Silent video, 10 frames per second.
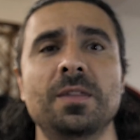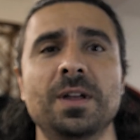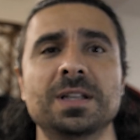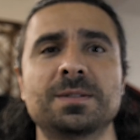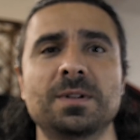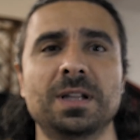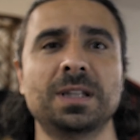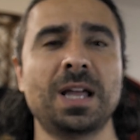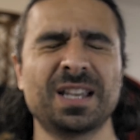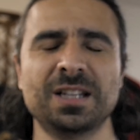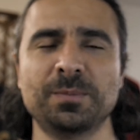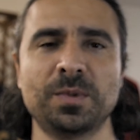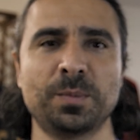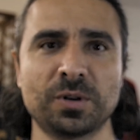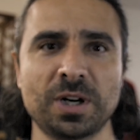Thus locking up
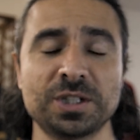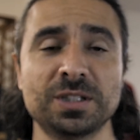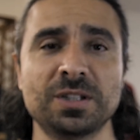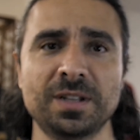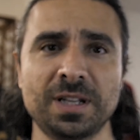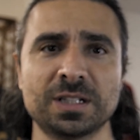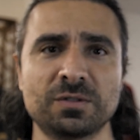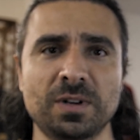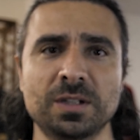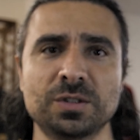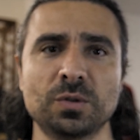the progression to the next round,